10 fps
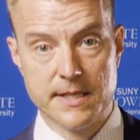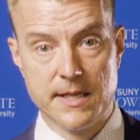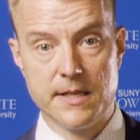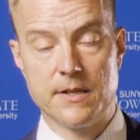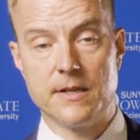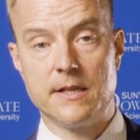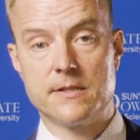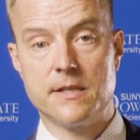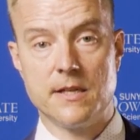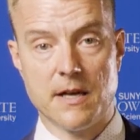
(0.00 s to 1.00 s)

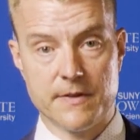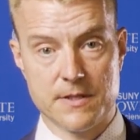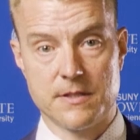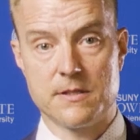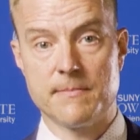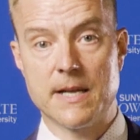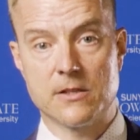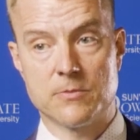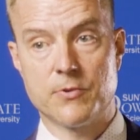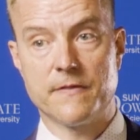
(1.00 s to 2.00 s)
ENT obviously is the
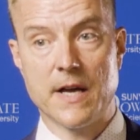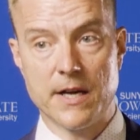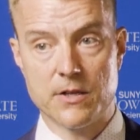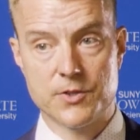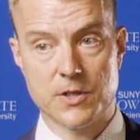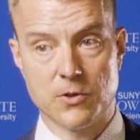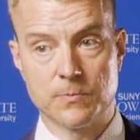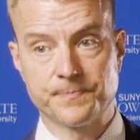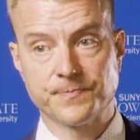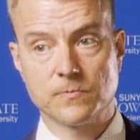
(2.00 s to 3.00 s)
medical provider, so